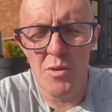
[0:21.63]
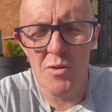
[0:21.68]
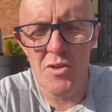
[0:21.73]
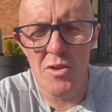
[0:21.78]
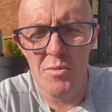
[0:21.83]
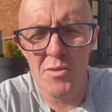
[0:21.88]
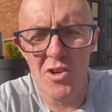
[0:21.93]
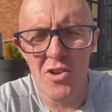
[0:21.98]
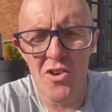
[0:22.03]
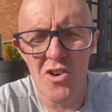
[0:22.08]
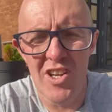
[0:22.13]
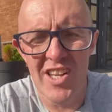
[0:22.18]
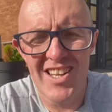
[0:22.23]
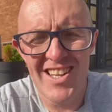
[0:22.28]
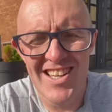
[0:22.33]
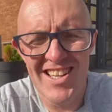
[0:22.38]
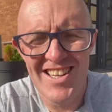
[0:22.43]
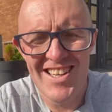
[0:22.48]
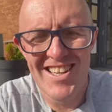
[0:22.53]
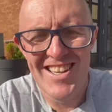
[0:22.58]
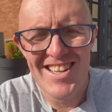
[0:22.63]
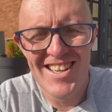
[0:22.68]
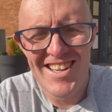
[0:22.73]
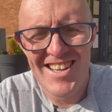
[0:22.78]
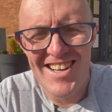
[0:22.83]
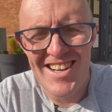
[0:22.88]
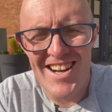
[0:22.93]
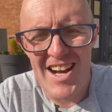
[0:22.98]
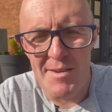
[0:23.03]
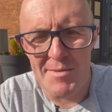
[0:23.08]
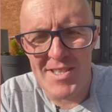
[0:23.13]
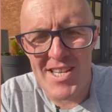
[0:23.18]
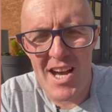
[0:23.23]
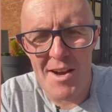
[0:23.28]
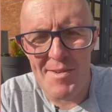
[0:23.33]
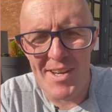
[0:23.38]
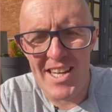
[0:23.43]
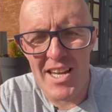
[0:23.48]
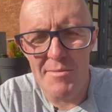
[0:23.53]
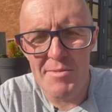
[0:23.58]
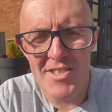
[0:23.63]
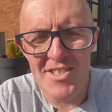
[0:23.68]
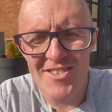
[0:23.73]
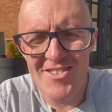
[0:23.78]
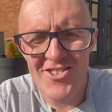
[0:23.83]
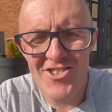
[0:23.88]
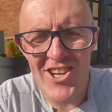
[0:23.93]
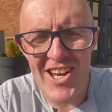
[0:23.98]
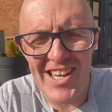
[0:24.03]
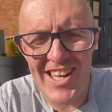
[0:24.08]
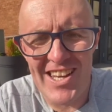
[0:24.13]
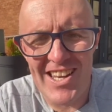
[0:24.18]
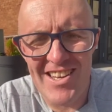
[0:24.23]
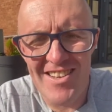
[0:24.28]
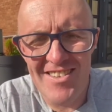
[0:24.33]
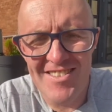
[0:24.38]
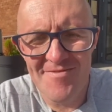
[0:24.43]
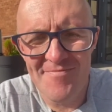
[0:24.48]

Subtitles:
Come Calling. I'm Simon Gibson, checking in.